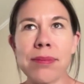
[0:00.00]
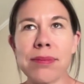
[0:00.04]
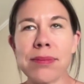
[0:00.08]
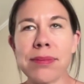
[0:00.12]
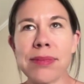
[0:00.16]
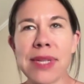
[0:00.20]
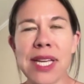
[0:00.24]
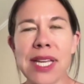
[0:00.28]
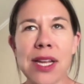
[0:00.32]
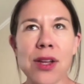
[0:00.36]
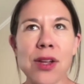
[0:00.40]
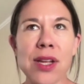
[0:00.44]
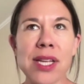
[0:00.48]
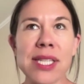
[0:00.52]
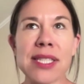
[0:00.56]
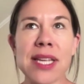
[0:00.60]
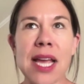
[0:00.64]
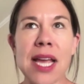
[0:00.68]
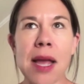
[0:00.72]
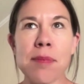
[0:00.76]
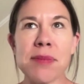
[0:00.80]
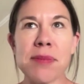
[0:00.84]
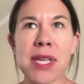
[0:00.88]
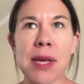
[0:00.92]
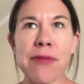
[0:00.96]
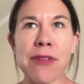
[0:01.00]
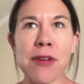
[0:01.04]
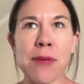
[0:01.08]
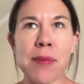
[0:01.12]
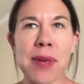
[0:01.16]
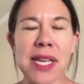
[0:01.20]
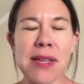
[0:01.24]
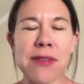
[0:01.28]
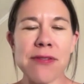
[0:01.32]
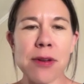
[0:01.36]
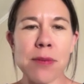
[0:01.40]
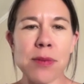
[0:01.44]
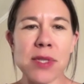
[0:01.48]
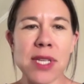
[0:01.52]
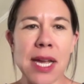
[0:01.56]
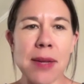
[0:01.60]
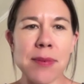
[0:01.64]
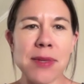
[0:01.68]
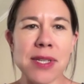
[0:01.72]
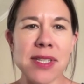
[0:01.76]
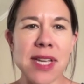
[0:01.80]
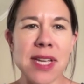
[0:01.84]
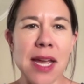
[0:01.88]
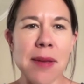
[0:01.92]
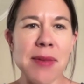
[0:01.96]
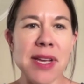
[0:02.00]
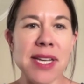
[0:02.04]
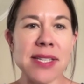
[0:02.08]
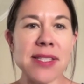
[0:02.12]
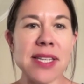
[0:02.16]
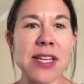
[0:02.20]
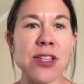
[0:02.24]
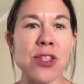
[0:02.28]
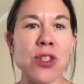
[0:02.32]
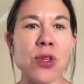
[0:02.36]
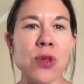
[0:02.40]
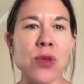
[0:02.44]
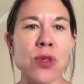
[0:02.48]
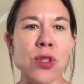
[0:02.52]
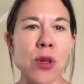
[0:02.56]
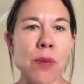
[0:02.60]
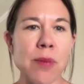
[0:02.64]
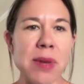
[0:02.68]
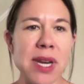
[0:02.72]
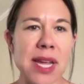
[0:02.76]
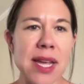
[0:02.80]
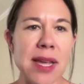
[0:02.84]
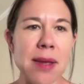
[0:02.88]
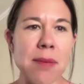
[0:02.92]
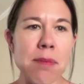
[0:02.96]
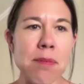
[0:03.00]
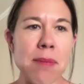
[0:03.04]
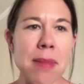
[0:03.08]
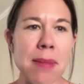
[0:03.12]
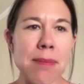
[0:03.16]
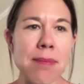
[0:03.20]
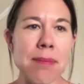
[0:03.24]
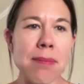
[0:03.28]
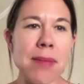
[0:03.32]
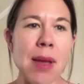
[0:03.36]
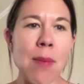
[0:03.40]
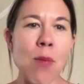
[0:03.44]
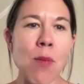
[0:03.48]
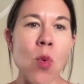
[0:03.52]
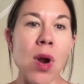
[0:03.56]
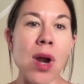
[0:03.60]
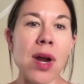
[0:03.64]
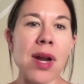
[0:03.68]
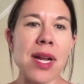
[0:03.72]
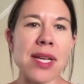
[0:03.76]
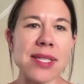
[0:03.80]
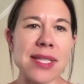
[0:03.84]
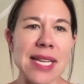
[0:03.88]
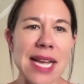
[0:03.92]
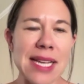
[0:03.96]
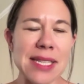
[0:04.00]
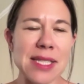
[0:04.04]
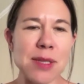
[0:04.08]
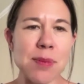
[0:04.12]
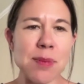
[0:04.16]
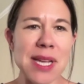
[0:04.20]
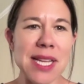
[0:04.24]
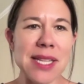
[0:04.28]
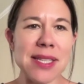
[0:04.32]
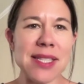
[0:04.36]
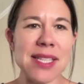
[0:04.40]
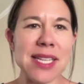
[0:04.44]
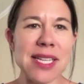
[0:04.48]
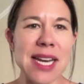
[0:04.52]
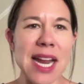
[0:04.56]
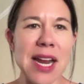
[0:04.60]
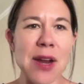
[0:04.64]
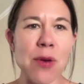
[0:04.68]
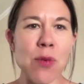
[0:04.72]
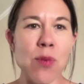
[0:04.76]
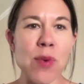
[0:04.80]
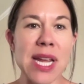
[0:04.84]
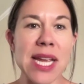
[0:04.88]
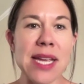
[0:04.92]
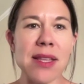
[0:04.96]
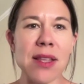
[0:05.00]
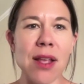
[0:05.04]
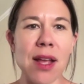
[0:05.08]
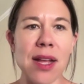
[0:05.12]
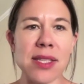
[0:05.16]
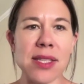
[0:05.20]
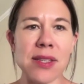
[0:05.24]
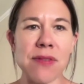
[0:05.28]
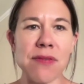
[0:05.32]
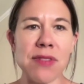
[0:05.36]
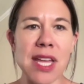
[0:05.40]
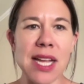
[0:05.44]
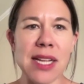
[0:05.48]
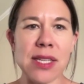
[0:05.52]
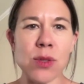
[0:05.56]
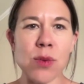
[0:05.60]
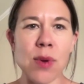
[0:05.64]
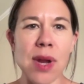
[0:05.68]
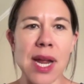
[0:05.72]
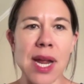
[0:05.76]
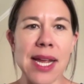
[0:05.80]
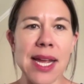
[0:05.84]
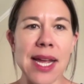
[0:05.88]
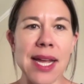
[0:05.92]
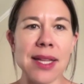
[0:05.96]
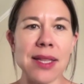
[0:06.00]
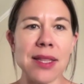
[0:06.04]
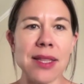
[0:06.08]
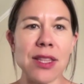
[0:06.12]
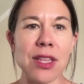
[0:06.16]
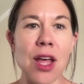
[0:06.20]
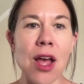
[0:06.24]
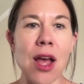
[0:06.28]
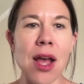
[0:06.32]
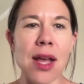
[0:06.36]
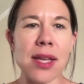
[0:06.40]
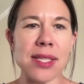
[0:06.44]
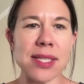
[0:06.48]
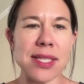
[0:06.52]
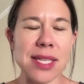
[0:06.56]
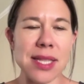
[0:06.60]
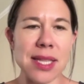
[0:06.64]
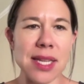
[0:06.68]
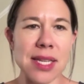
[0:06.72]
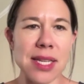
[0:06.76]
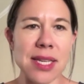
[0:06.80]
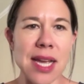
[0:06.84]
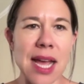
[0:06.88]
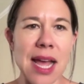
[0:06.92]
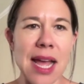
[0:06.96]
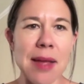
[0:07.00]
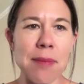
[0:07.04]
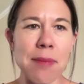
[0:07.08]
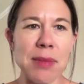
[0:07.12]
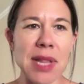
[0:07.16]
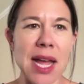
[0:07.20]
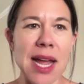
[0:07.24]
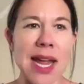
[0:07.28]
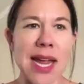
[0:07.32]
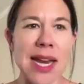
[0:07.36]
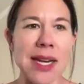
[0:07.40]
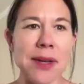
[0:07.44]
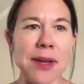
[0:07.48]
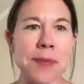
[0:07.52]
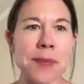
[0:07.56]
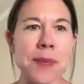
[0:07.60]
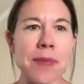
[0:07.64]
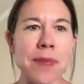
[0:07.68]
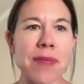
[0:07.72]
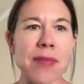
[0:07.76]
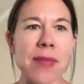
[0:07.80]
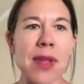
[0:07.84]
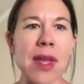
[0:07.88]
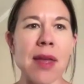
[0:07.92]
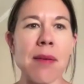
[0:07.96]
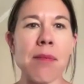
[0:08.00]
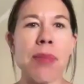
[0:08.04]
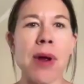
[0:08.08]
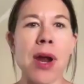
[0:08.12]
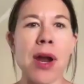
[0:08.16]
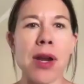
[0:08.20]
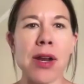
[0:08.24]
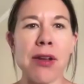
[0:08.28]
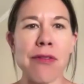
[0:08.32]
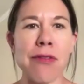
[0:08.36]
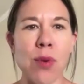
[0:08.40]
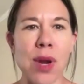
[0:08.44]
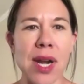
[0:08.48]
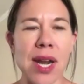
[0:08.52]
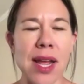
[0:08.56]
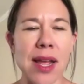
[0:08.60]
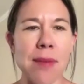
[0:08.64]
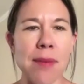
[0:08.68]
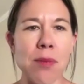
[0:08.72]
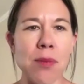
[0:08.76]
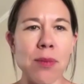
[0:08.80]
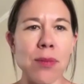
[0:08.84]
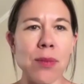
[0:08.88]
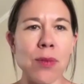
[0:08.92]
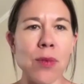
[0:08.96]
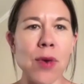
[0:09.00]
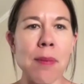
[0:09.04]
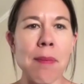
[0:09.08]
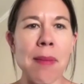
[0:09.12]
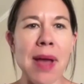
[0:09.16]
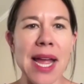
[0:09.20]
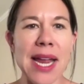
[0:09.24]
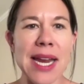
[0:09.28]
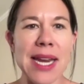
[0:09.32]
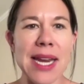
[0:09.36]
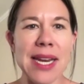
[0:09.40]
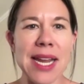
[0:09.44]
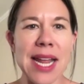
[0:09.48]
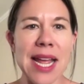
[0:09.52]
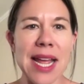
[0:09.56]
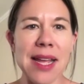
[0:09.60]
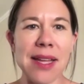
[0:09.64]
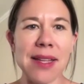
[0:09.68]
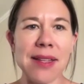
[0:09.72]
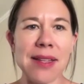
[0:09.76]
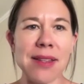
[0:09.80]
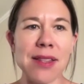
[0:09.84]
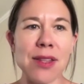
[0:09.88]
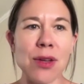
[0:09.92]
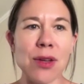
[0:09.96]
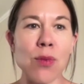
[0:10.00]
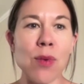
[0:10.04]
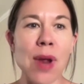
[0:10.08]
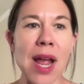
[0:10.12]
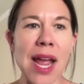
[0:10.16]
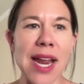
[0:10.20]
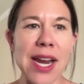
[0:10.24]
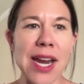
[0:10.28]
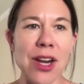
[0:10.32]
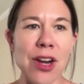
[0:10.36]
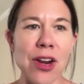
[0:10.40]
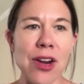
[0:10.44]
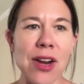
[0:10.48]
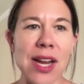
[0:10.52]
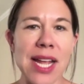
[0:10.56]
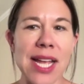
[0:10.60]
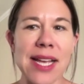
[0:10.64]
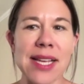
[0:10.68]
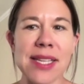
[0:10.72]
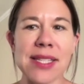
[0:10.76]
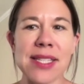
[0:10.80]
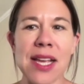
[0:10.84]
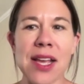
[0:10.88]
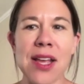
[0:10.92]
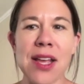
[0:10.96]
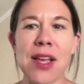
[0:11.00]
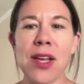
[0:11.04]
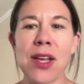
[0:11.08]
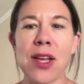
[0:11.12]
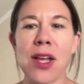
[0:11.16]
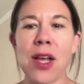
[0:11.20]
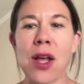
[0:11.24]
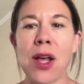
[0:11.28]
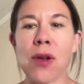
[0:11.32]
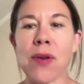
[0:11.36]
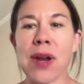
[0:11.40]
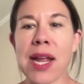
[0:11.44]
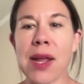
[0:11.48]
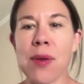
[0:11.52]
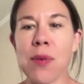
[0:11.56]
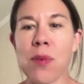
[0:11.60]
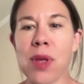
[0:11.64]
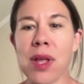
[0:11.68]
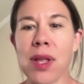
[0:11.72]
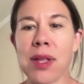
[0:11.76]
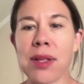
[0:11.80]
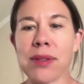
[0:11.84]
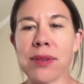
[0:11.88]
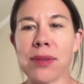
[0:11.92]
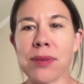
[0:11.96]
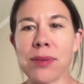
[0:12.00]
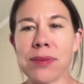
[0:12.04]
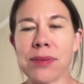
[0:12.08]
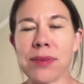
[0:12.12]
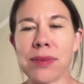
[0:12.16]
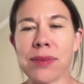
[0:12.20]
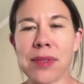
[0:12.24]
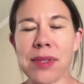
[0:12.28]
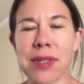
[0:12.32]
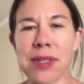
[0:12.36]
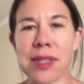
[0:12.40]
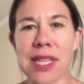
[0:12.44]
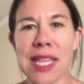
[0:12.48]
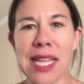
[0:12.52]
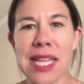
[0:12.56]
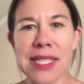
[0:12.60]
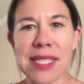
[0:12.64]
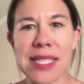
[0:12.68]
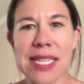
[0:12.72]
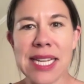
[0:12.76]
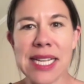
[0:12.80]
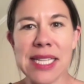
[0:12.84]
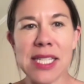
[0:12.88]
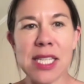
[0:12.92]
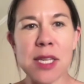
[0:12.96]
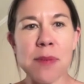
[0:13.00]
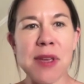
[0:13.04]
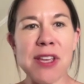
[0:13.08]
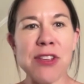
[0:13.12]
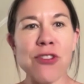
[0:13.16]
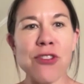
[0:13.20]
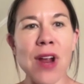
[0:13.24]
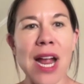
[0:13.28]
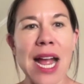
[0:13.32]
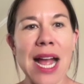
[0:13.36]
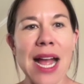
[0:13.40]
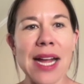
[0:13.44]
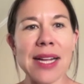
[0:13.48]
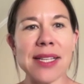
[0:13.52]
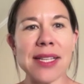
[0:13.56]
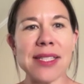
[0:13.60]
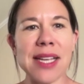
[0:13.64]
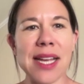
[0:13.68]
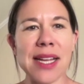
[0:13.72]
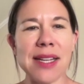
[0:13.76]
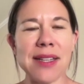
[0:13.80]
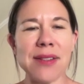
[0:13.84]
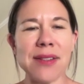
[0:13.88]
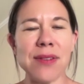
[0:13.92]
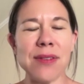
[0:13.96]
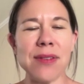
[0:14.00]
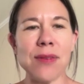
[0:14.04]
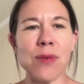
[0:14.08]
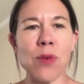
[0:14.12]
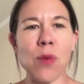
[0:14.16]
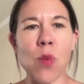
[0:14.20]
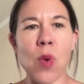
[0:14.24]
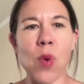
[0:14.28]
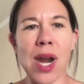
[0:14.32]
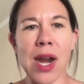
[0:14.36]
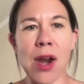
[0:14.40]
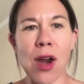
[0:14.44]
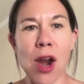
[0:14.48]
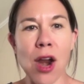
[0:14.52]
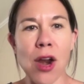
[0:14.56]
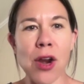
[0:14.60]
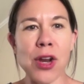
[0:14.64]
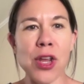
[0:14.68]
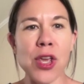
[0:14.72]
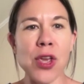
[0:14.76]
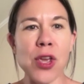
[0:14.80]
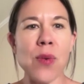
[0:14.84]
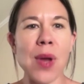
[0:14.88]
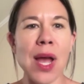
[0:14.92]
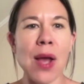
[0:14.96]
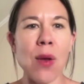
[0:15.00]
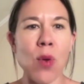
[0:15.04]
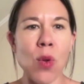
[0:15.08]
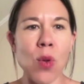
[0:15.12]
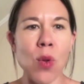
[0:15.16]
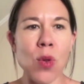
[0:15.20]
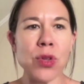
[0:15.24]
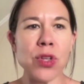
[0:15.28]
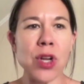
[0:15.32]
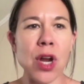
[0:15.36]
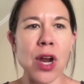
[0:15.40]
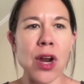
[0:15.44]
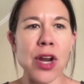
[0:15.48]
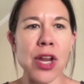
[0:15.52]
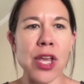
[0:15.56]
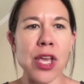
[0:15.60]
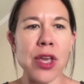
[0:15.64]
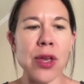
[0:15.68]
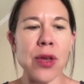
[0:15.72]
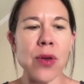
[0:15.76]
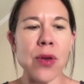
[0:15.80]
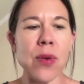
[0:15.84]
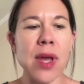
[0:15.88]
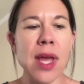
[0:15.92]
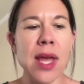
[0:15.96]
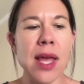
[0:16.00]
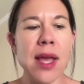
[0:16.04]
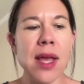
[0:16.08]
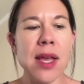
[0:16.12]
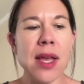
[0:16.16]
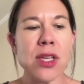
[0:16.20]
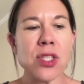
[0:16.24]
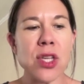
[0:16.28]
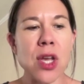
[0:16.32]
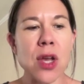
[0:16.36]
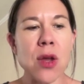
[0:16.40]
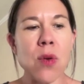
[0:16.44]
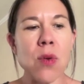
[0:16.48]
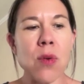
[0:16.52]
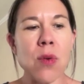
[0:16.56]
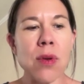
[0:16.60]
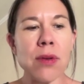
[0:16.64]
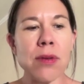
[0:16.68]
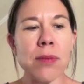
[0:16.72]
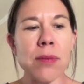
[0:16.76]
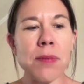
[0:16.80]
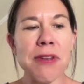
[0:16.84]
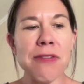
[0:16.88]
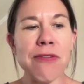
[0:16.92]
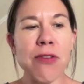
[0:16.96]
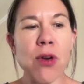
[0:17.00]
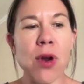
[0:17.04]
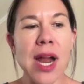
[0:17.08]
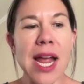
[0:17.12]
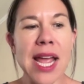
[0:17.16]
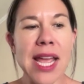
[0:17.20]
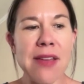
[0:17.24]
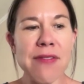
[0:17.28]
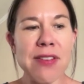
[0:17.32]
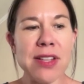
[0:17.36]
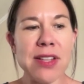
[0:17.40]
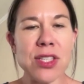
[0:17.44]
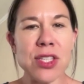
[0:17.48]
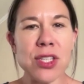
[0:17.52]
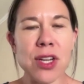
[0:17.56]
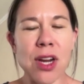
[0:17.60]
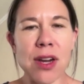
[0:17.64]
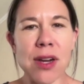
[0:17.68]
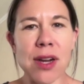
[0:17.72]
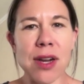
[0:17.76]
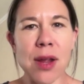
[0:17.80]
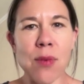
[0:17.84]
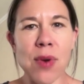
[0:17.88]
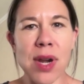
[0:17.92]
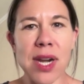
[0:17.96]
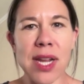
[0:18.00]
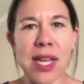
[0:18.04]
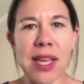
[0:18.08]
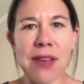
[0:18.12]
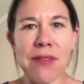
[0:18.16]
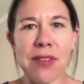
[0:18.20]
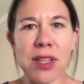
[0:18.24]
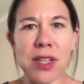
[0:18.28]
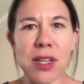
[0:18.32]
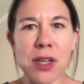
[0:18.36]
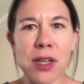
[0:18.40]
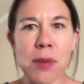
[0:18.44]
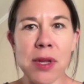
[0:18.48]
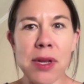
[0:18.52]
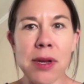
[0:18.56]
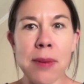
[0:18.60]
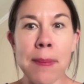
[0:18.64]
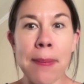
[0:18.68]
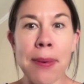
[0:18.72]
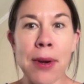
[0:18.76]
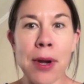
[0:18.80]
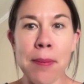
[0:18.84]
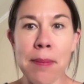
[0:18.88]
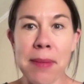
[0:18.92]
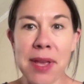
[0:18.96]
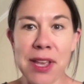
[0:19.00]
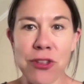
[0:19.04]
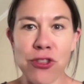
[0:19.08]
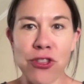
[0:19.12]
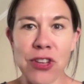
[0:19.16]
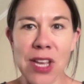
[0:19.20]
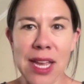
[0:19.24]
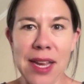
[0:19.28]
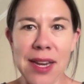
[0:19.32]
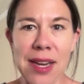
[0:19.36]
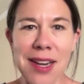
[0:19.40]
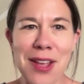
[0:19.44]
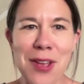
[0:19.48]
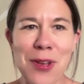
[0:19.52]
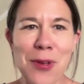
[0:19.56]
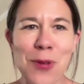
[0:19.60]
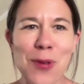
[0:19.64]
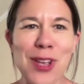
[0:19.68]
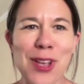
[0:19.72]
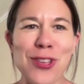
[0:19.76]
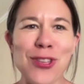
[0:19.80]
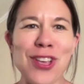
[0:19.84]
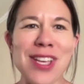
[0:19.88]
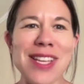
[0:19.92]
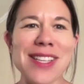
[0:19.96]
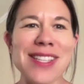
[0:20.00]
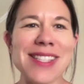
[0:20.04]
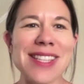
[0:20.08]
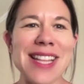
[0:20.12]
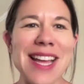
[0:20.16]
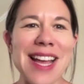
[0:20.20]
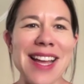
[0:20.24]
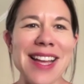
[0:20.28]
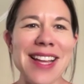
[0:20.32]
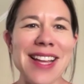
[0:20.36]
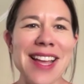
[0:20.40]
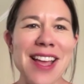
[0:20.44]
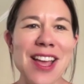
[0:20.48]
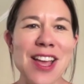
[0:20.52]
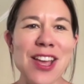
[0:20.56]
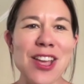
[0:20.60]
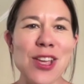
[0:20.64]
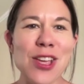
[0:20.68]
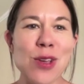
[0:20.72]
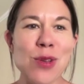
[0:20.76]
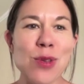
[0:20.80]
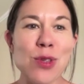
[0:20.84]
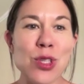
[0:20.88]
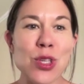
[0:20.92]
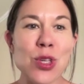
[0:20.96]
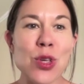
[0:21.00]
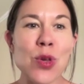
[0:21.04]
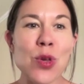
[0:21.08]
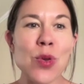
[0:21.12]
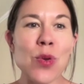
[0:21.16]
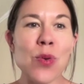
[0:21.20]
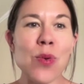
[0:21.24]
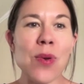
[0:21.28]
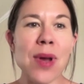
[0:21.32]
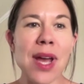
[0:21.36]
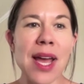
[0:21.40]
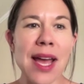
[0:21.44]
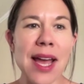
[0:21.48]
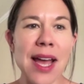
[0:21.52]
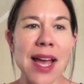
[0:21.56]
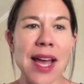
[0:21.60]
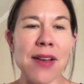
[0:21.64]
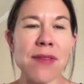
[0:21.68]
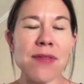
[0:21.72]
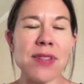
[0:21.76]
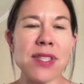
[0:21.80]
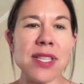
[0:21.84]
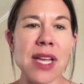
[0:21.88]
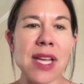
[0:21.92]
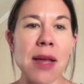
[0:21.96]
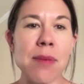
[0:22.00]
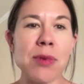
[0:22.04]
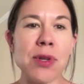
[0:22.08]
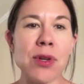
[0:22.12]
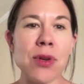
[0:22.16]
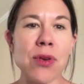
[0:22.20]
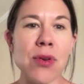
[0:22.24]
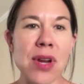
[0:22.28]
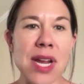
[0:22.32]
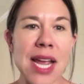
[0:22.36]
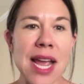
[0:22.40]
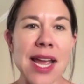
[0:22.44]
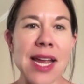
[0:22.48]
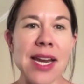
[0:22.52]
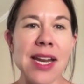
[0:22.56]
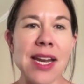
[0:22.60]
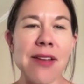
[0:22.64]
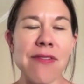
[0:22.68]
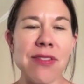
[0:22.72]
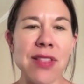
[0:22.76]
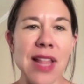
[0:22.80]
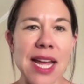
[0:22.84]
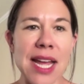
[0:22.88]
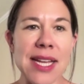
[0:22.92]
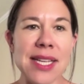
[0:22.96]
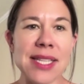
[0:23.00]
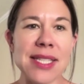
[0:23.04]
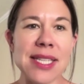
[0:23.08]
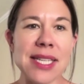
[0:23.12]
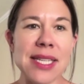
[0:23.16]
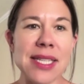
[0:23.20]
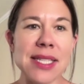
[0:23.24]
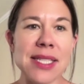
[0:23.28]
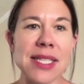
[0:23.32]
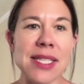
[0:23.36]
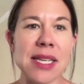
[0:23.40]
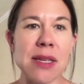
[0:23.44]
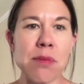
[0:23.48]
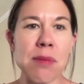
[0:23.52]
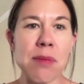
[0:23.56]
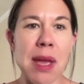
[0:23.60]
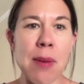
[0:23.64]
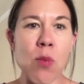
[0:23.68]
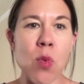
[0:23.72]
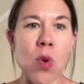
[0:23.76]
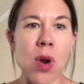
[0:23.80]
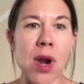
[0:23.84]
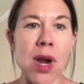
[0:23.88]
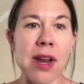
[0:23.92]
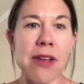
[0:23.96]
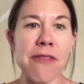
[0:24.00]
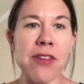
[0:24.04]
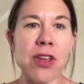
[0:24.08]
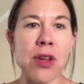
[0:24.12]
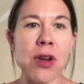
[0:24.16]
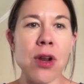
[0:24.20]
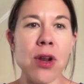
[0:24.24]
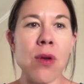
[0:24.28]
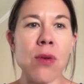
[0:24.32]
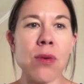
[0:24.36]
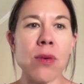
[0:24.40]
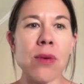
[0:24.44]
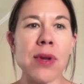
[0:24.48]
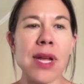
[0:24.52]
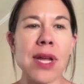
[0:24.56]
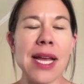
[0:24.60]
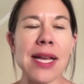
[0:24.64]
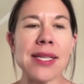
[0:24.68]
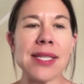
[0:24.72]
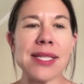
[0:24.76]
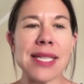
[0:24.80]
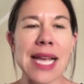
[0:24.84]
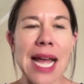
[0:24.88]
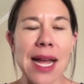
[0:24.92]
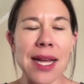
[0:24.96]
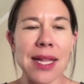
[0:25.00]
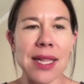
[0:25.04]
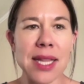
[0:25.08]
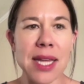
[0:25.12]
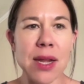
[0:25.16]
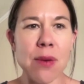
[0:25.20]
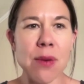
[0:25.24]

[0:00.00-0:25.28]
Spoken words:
it comes up for me from time to time because I do so many memoir assessments and I read lots of things where I get lost in the timeline. And part of what I'm reminding the writer is, all right, well, this needs to be tracked. And where are you? How old are you? So before I even start, I want to give a little bit of permission, which is that you do have some creative license in memoir. If you don't exactly